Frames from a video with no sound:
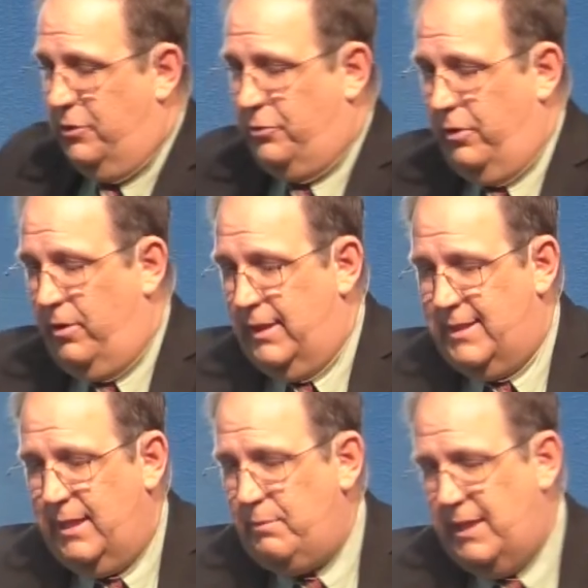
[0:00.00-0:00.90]
control,
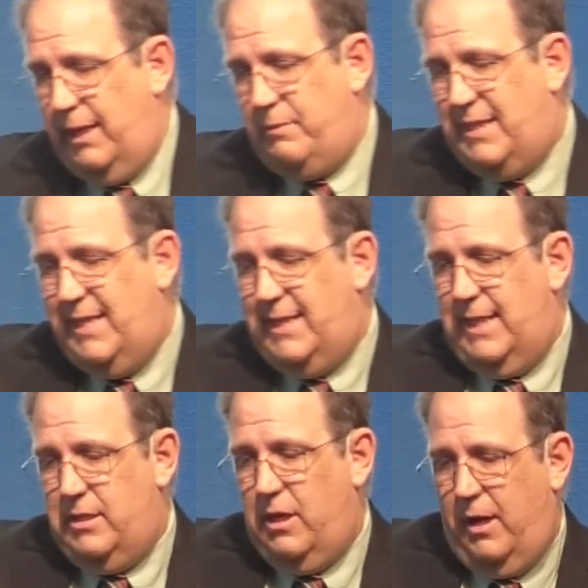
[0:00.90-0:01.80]
and sometimes this
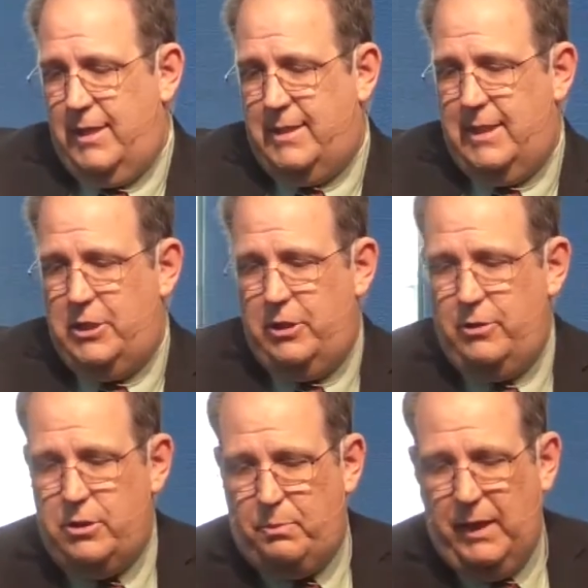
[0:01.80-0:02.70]
has caused
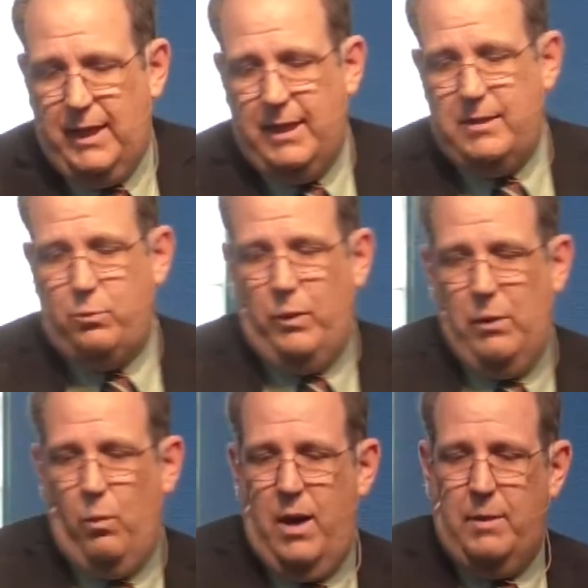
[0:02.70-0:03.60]
issues because
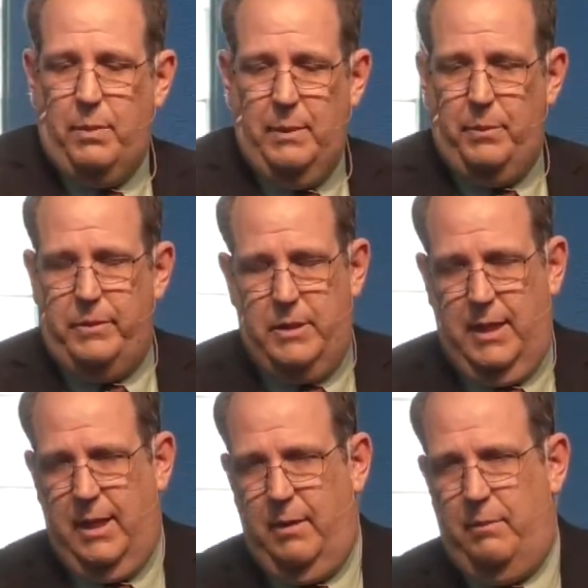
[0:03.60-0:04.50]
we want people to
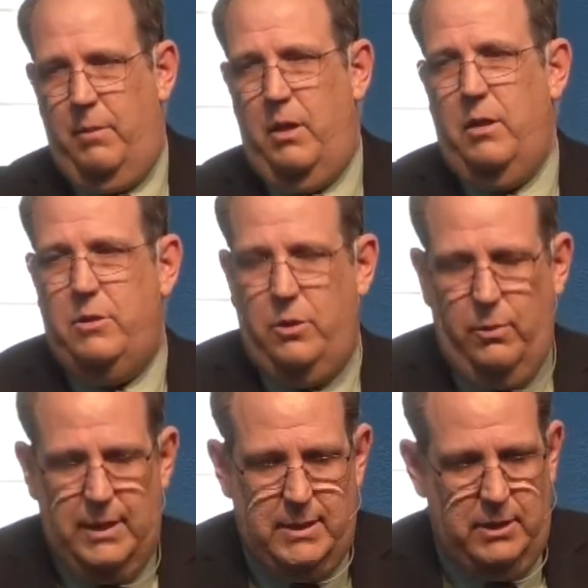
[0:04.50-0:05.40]
come
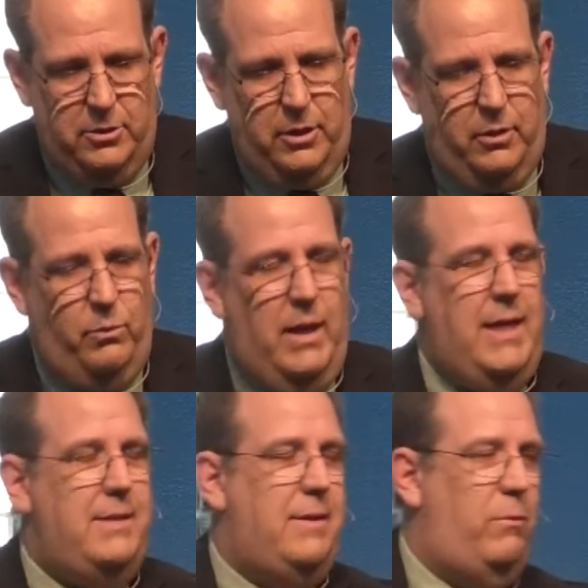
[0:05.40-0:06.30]
to us in certain
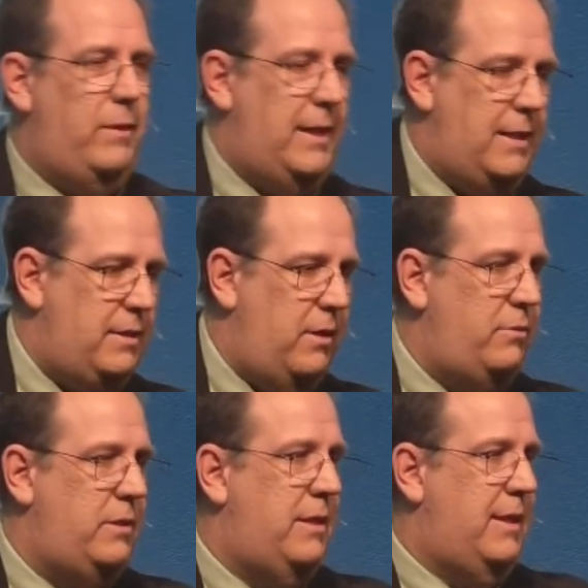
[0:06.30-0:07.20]
ways, and when they
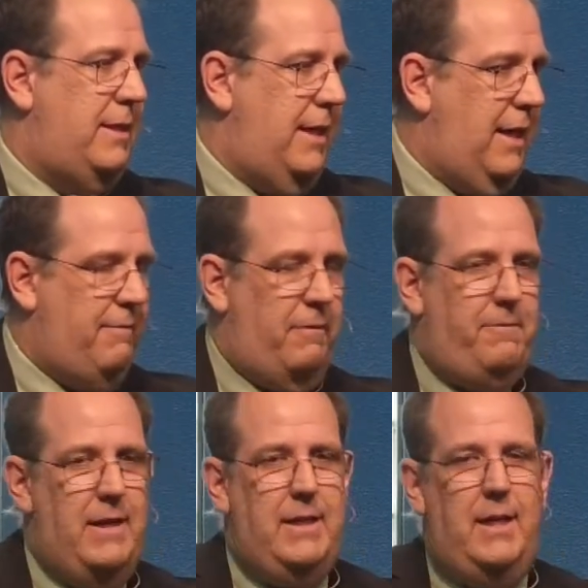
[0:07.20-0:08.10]
don't, then they have
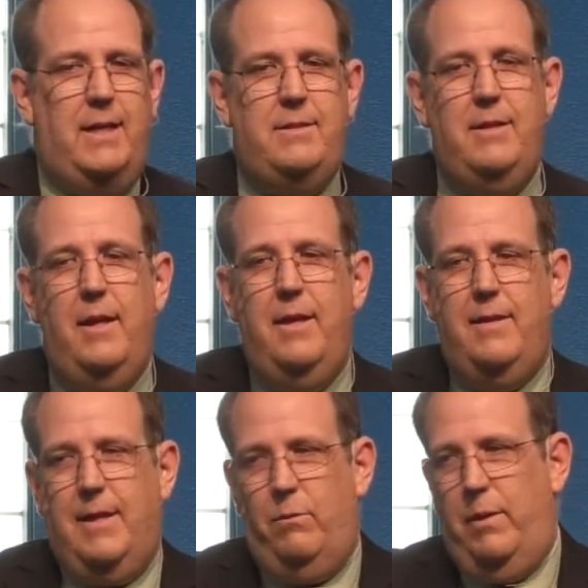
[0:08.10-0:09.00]
offended us,
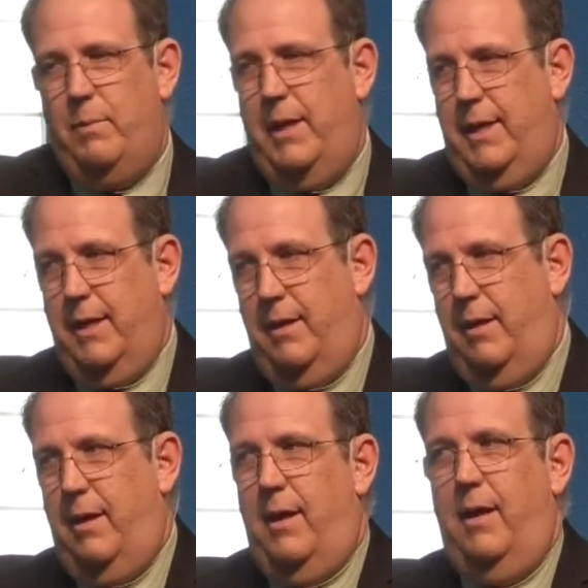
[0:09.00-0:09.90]
then we might get
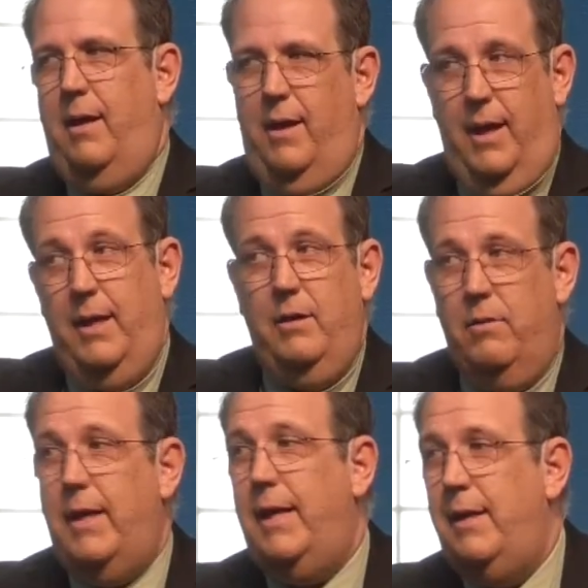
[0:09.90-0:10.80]

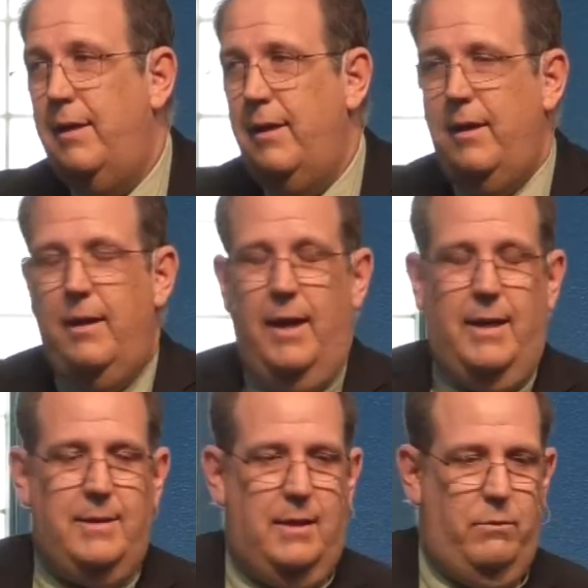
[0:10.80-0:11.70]
angry,
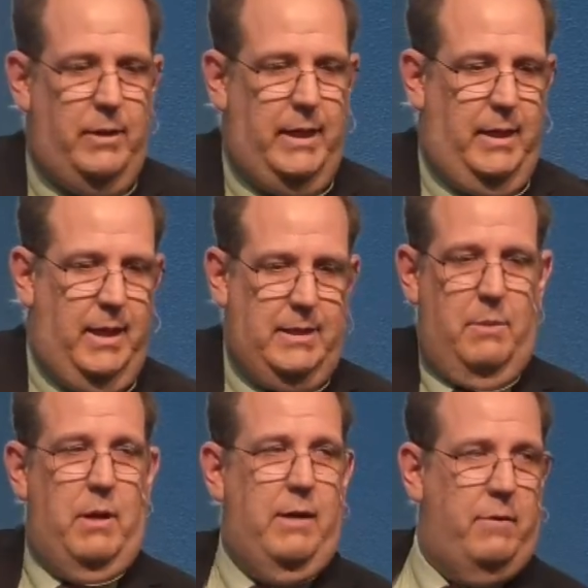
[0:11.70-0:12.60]
and then we cut
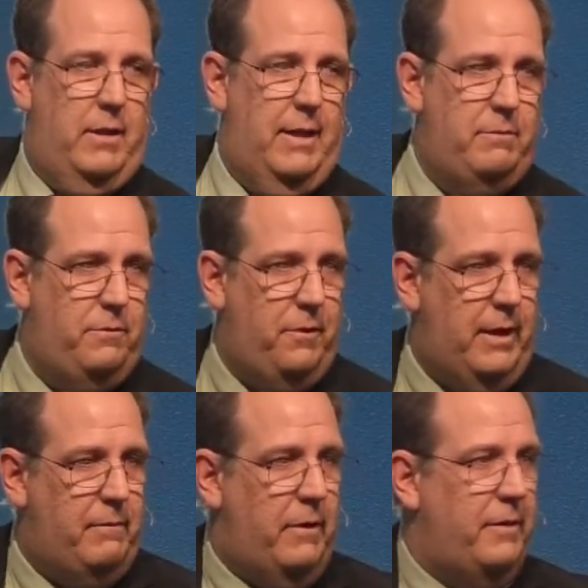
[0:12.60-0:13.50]
them out of our lives
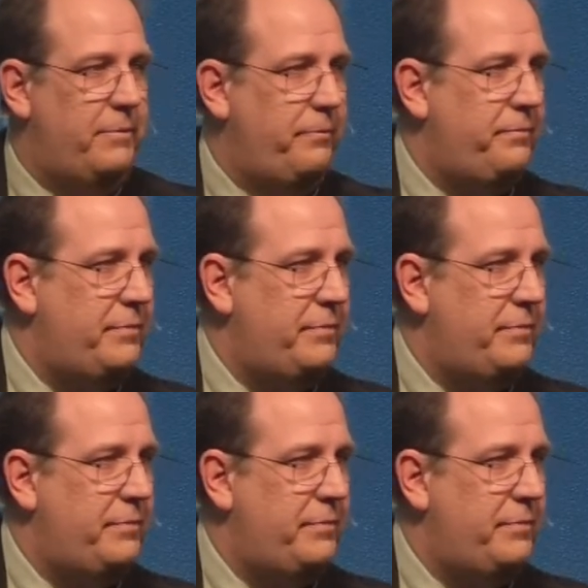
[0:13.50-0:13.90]
forever.